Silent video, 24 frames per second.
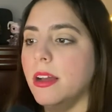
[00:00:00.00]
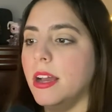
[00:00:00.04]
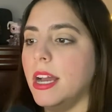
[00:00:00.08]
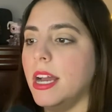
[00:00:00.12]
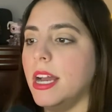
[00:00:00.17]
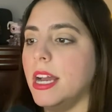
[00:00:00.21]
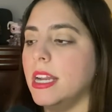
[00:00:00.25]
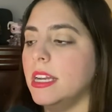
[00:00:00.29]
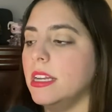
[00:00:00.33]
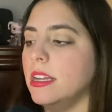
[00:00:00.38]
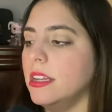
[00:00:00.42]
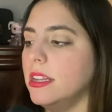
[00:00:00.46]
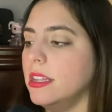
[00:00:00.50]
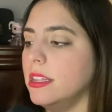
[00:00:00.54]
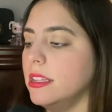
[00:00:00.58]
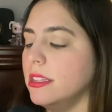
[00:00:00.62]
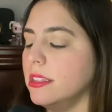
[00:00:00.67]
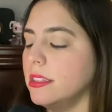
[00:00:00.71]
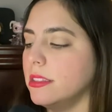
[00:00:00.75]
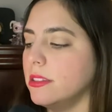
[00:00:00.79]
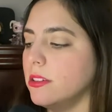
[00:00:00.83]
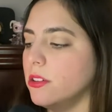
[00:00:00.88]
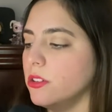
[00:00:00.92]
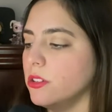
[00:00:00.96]
And
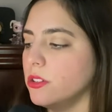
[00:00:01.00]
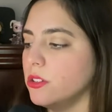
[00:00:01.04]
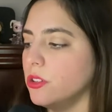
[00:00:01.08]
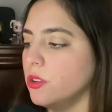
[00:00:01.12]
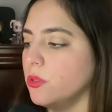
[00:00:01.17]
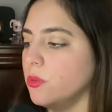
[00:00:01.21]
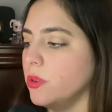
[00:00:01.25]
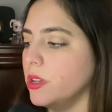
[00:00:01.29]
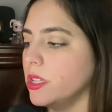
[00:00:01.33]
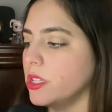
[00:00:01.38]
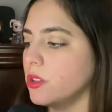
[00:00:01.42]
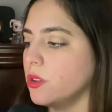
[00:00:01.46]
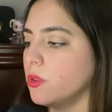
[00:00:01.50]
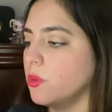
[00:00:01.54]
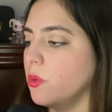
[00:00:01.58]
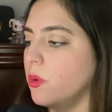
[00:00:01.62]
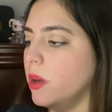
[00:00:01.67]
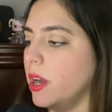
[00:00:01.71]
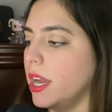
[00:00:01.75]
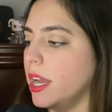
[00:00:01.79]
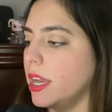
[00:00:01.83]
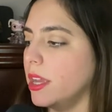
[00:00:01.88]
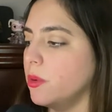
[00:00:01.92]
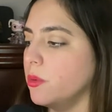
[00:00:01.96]
there's no reason
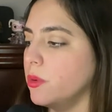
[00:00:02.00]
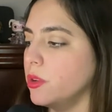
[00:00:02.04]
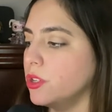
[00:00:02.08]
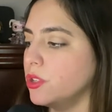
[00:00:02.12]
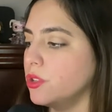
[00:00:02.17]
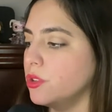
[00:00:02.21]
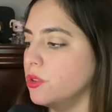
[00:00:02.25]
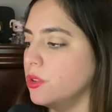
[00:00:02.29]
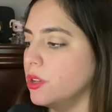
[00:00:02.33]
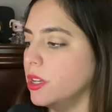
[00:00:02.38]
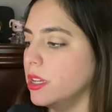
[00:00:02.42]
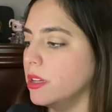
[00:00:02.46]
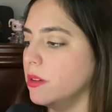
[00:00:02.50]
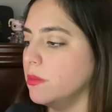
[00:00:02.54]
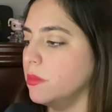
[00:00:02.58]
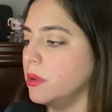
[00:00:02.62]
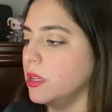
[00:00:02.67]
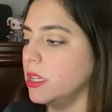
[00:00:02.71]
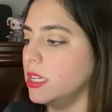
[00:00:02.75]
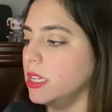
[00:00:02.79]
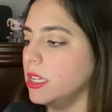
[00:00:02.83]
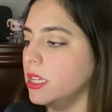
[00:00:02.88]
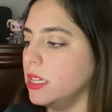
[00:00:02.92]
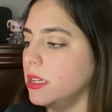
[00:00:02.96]
why we shouldn't
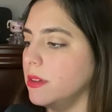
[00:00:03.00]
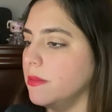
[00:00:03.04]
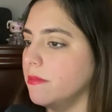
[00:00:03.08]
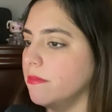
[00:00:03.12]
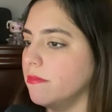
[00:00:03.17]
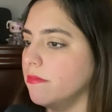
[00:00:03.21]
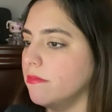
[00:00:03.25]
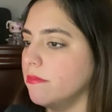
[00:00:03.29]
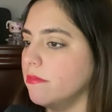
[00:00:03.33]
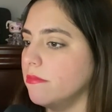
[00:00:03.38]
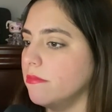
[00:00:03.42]
be